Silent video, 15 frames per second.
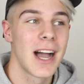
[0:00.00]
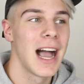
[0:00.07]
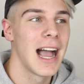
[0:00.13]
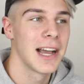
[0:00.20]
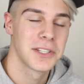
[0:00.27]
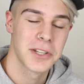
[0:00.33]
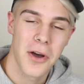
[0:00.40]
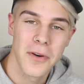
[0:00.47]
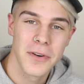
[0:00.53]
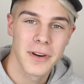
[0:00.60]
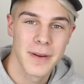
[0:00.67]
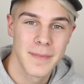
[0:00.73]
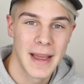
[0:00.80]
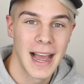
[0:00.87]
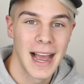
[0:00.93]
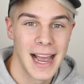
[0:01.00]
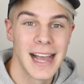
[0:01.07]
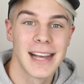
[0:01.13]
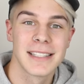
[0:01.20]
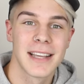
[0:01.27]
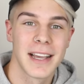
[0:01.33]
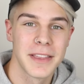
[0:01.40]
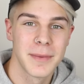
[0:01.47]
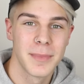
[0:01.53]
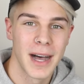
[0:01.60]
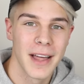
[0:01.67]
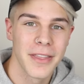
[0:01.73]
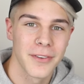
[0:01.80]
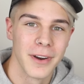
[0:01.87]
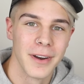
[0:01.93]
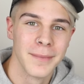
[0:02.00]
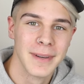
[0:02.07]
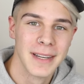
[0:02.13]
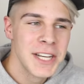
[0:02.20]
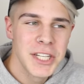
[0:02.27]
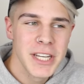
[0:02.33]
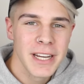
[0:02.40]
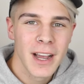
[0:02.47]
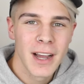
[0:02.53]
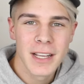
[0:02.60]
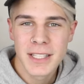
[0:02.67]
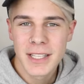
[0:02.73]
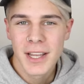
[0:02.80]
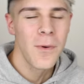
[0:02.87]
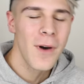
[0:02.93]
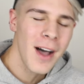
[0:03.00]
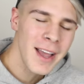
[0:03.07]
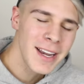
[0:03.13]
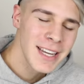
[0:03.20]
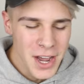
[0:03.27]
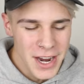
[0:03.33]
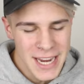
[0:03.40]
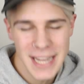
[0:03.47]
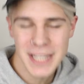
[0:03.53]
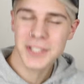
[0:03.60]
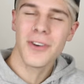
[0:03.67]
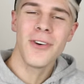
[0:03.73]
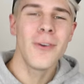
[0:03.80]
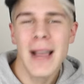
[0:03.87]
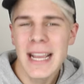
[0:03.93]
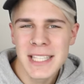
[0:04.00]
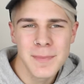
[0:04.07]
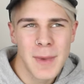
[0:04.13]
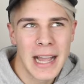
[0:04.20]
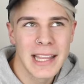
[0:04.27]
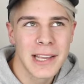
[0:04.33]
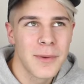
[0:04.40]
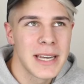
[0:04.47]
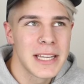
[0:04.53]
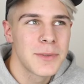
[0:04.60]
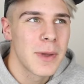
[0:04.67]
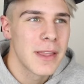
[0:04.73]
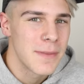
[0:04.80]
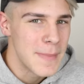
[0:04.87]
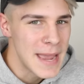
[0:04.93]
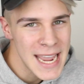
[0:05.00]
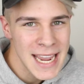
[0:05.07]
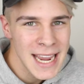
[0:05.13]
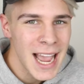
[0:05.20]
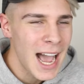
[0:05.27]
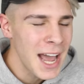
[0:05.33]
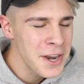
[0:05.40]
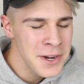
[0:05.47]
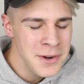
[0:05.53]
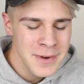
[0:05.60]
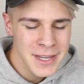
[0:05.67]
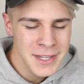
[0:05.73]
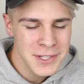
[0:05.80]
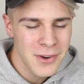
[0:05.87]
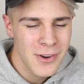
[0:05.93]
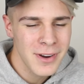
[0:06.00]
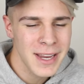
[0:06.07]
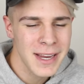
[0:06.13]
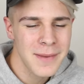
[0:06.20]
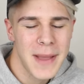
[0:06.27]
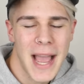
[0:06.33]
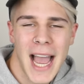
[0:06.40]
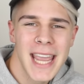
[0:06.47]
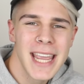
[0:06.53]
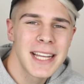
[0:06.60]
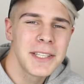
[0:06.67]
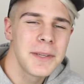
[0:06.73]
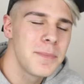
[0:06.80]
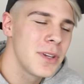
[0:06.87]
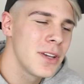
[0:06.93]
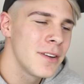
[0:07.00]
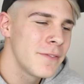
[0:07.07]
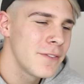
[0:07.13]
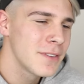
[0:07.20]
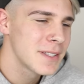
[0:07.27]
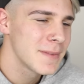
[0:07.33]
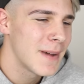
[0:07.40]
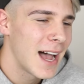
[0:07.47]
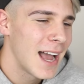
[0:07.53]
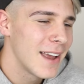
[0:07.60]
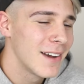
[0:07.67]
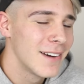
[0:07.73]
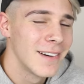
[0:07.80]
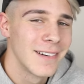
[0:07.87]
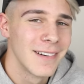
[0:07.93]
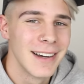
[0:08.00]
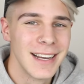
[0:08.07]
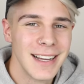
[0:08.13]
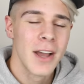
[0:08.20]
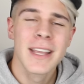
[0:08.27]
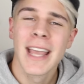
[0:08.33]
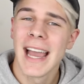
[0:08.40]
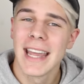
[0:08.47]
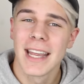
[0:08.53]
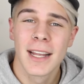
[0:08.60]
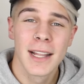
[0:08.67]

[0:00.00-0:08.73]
guy I told her about outside the bathroom. And she goes, what? No, he's always smiling when he's with me. I don't know what you're talking about. He has a beautiful smile. Okay,